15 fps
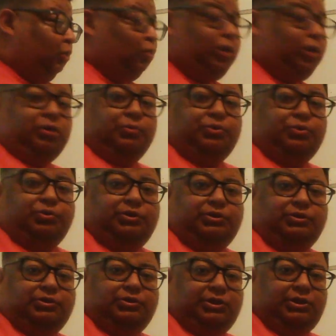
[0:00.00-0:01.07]
Welcome
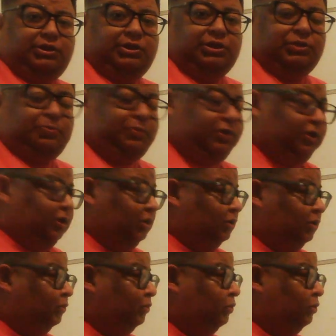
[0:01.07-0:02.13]
students. In this
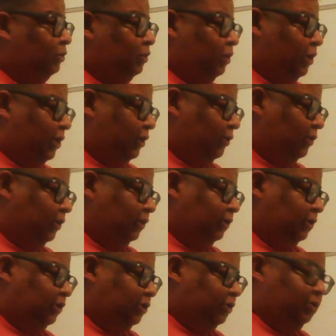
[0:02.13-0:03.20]
video I'm going
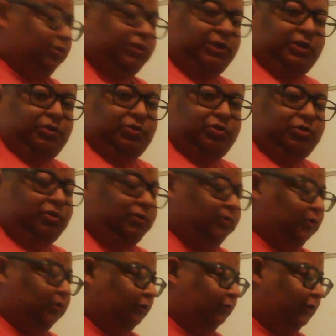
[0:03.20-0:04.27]
to teach you how to
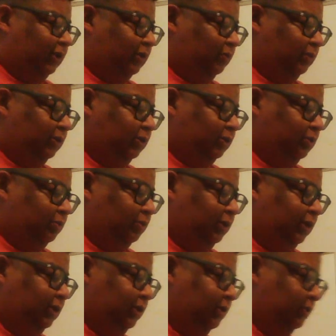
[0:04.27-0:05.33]
solve the following two
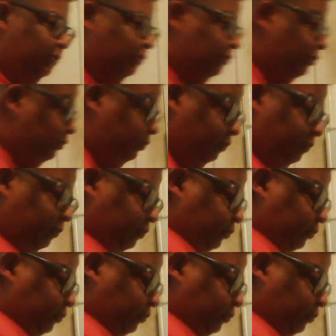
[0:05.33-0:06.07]
integrals.